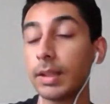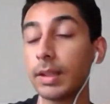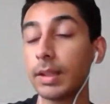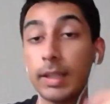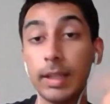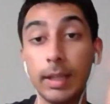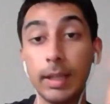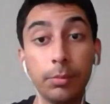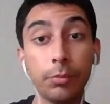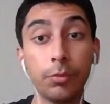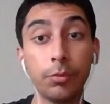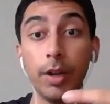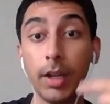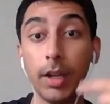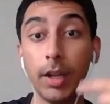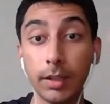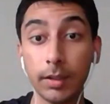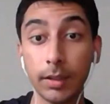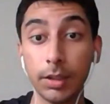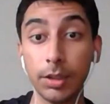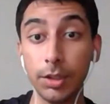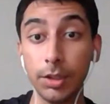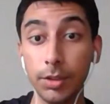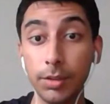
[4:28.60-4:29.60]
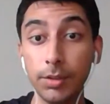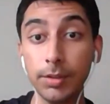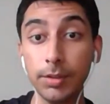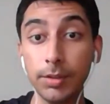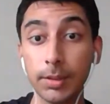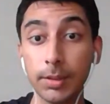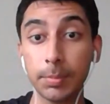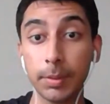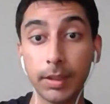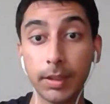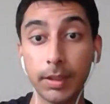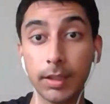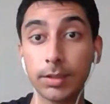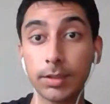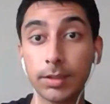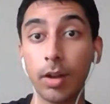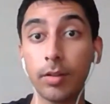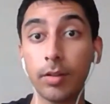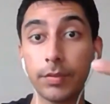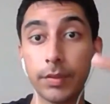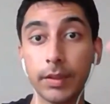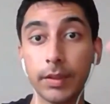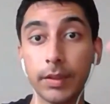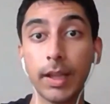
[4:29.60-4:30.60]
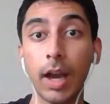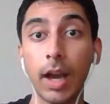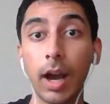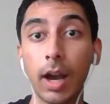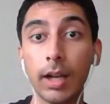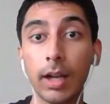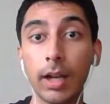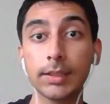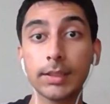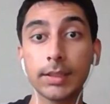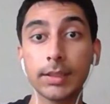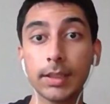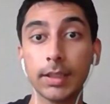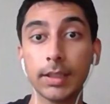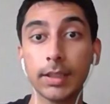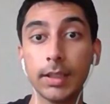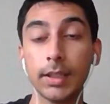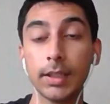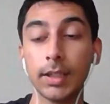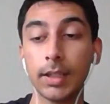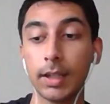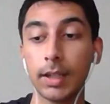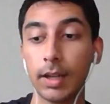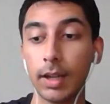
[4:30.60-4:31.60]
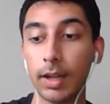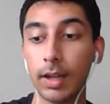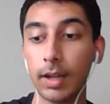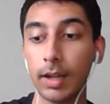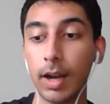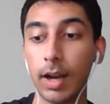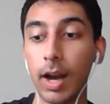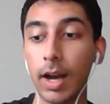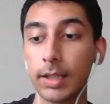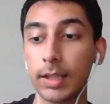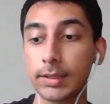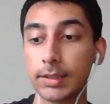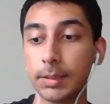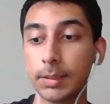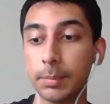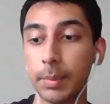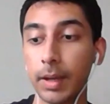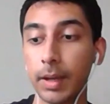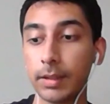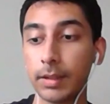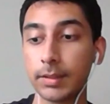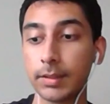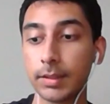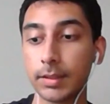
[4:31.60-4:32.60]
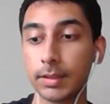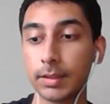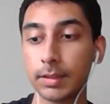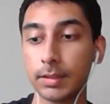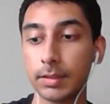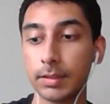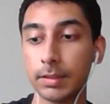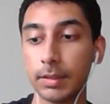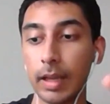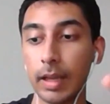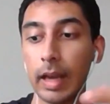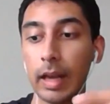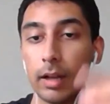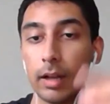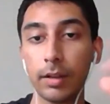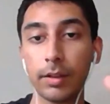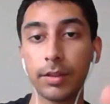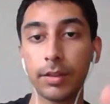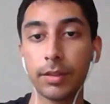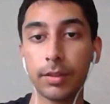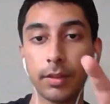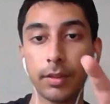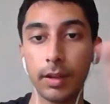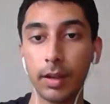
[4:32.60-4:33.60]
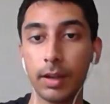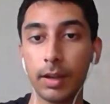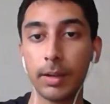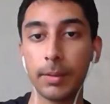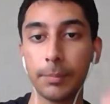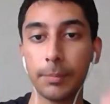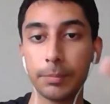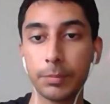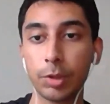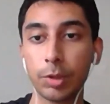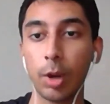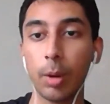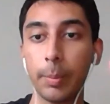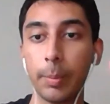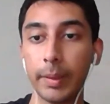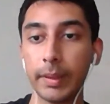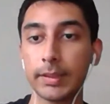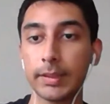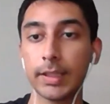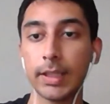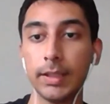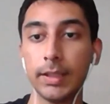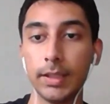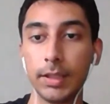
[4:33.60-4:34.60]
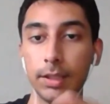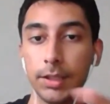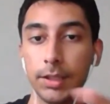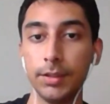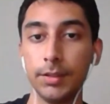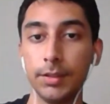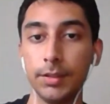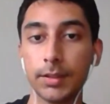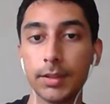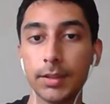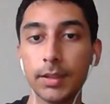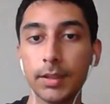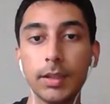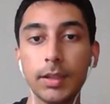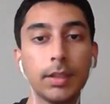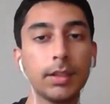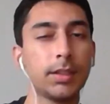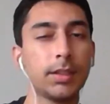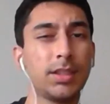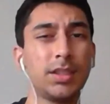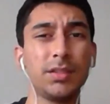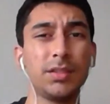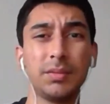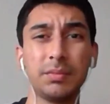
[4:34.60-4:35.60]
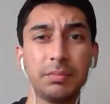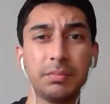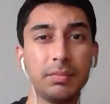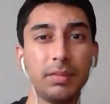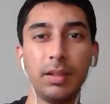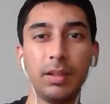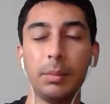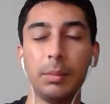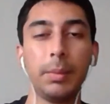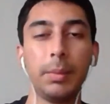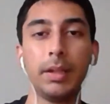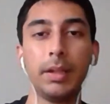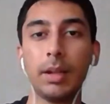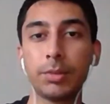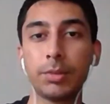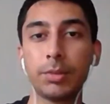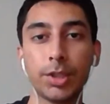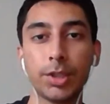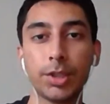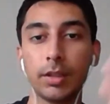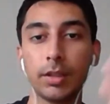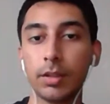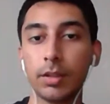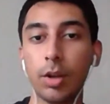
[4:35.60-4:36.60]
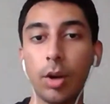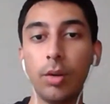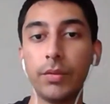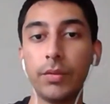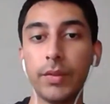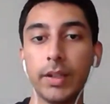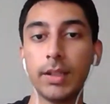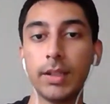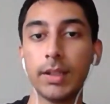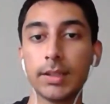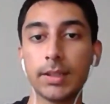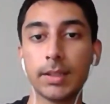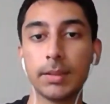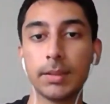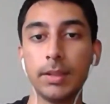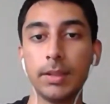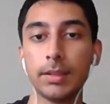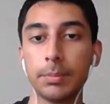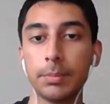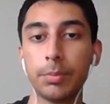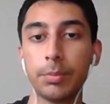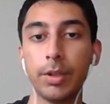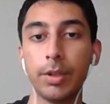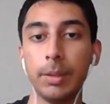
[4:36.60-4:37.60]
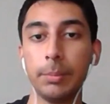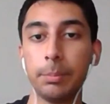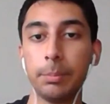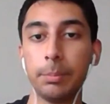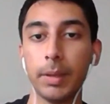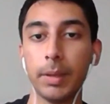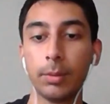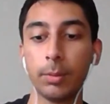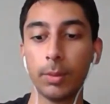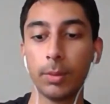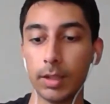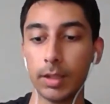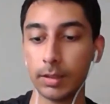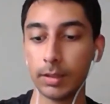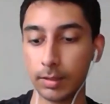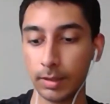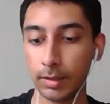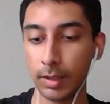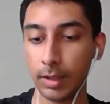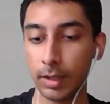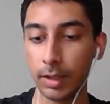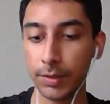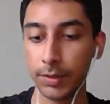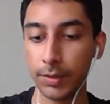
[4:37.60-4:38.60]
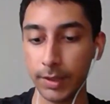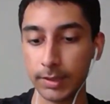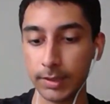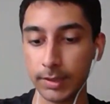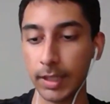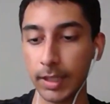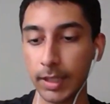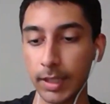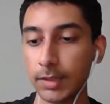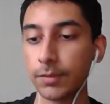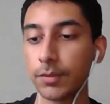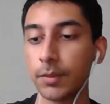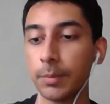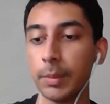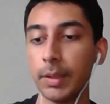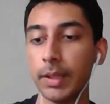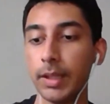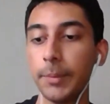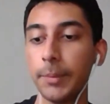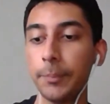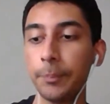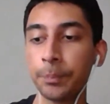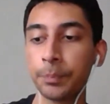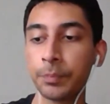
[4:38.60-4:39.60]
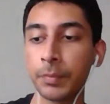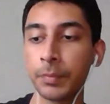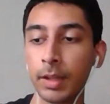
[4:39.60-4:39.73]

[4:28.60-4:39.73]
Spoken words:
Keep reading the news, because often they ask about health topics in the news. So I mean, I'm sure COVID is a pretty big one these days. For me,